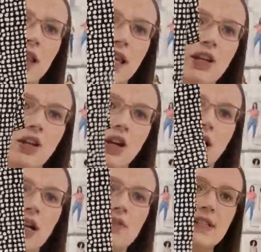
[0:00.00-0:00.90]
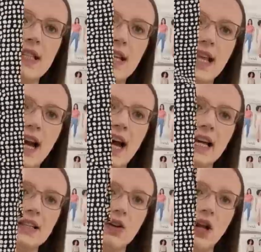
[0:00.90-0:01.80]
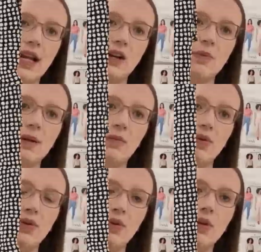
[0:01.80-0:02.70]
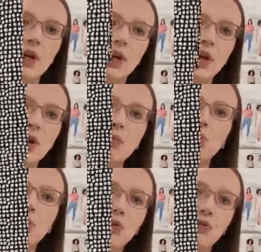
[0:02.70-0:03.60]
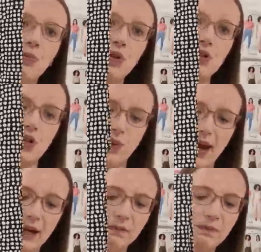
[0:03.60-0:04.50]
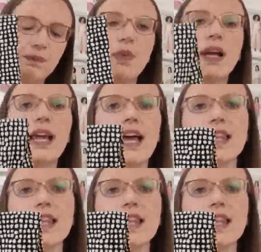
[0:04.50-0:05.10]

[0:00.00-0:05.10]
I think you can kind of see there. It's got a little bit more movement to it, but yeah,